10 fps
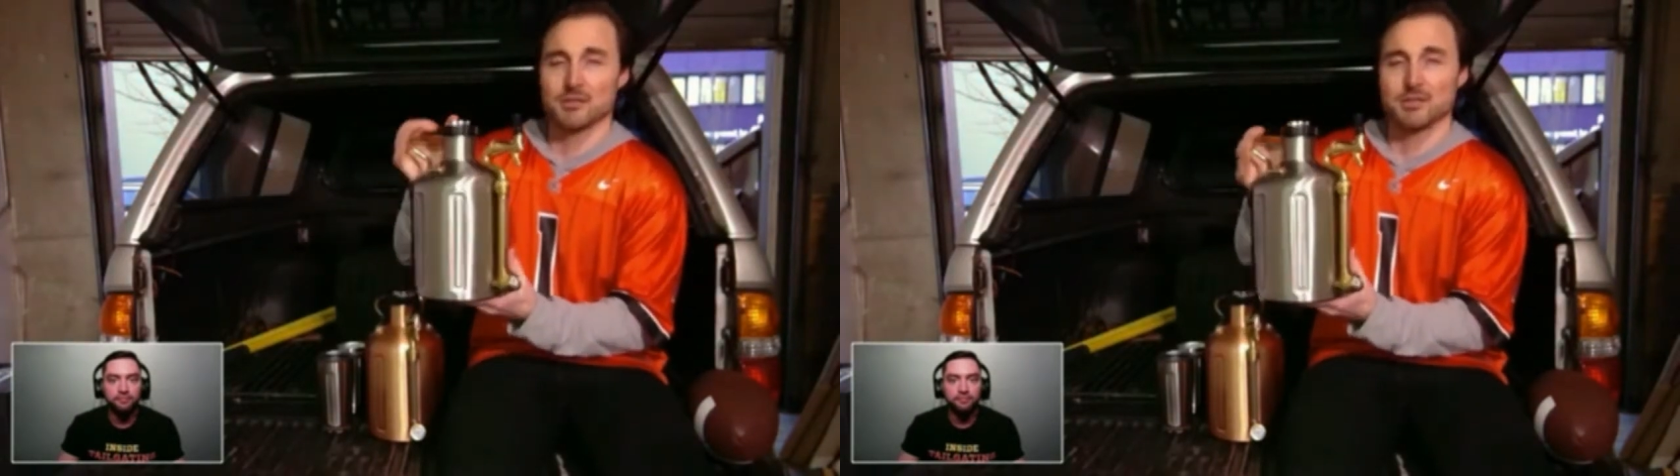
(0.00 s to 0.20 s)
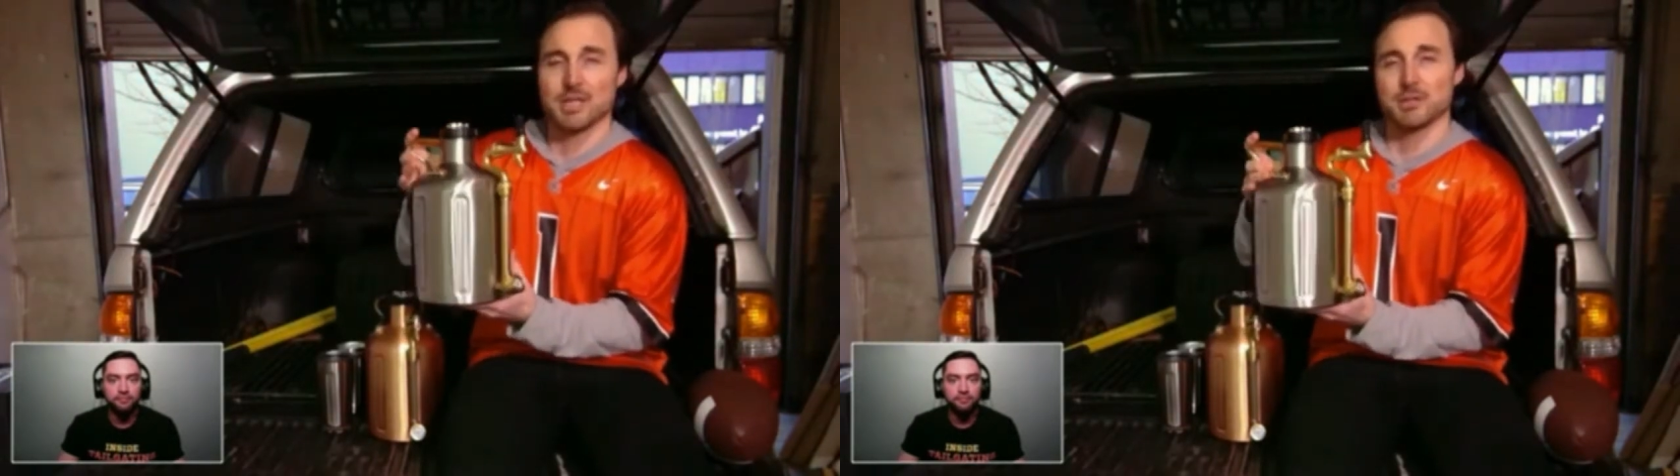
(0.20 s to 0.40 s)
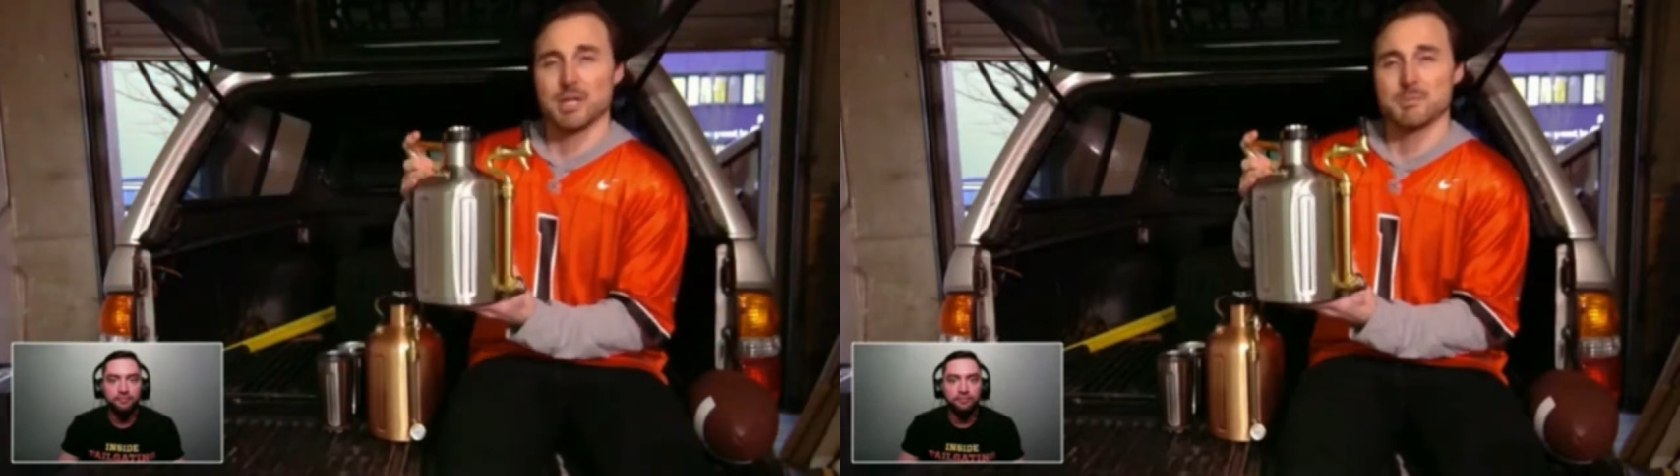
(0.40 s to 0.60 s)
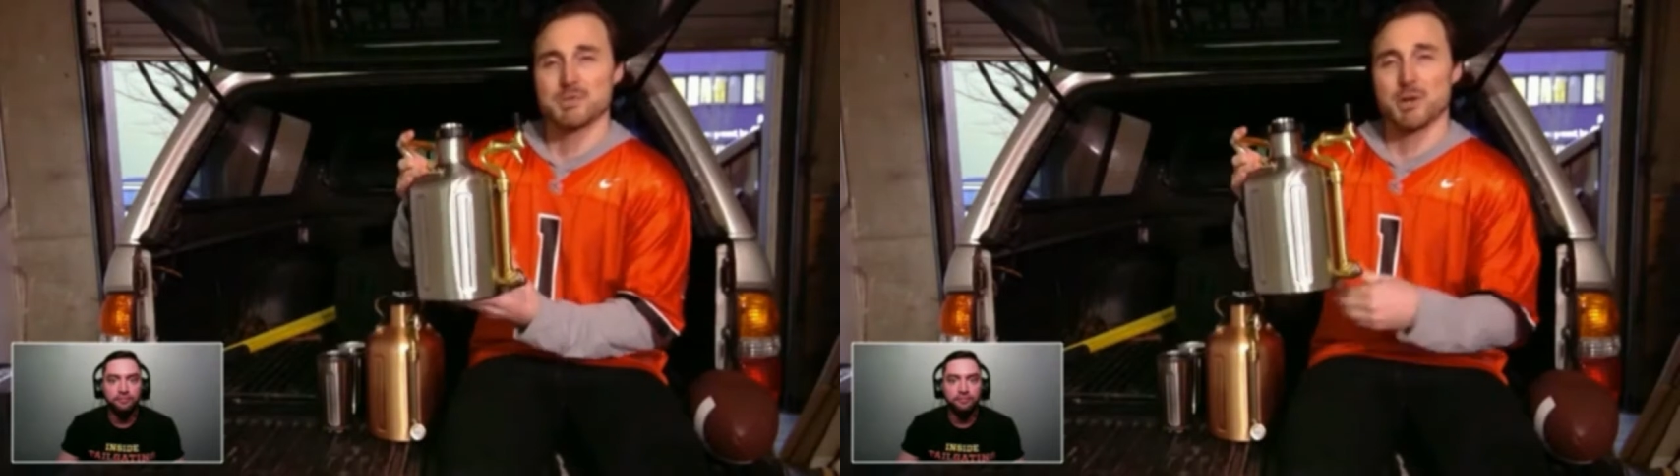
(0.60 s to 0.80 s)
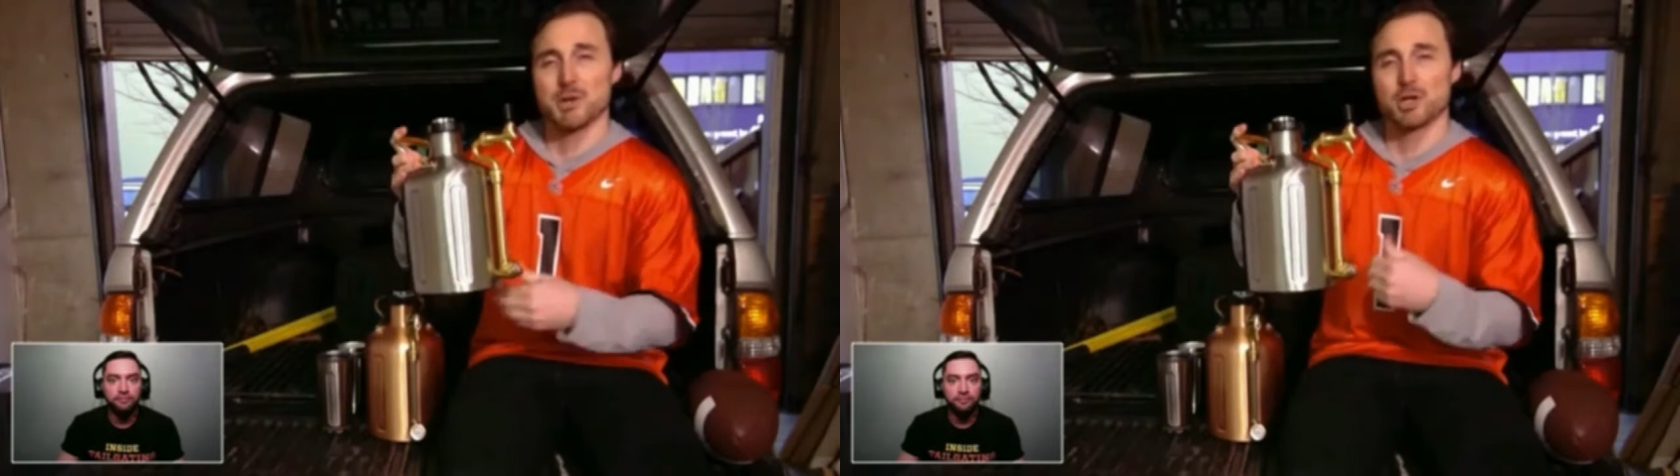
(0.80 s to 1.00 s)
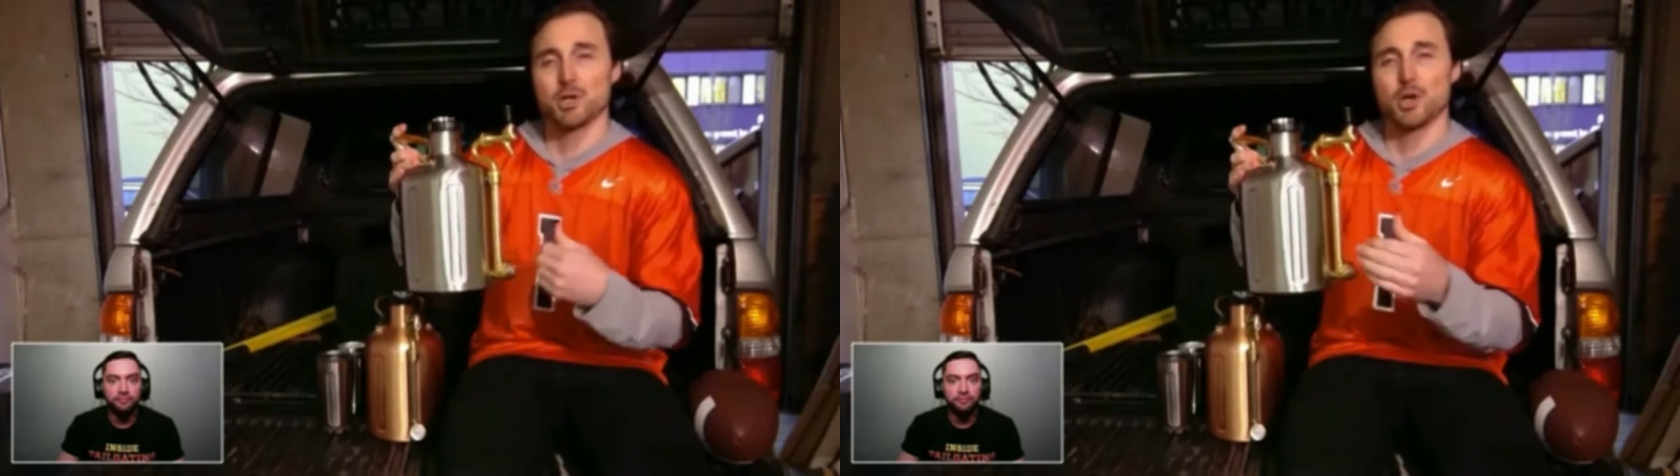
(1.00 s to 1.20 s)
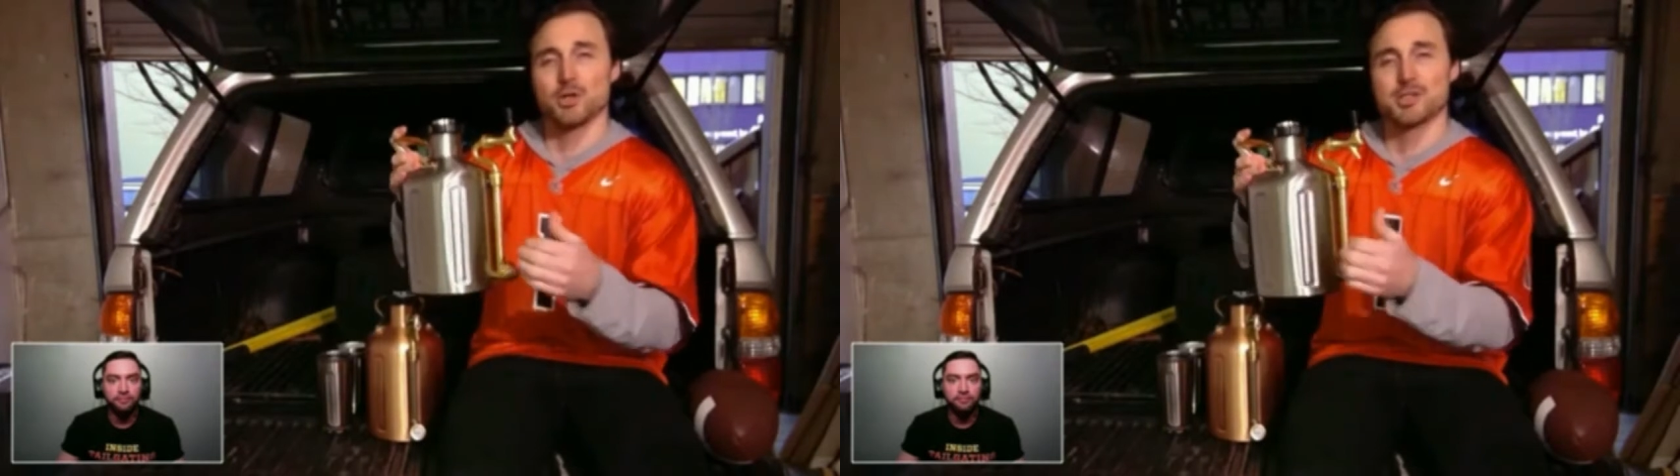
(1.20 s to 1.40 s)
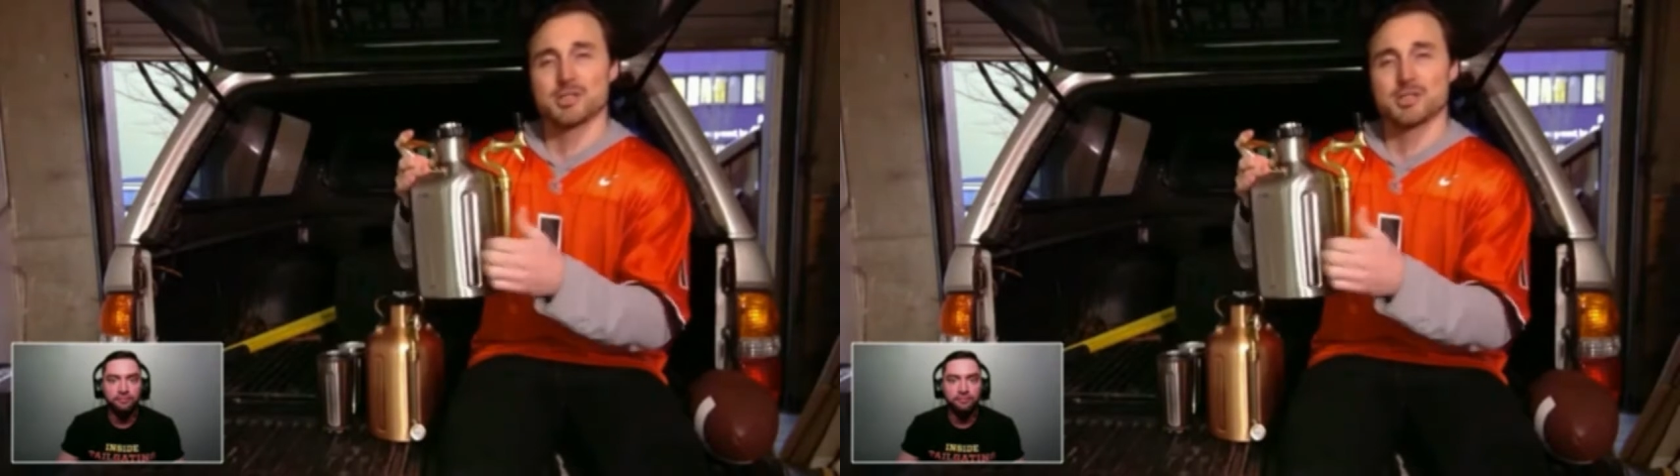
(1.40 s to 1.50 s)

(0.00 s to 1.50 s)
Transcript: So that's what keeps your beer cold,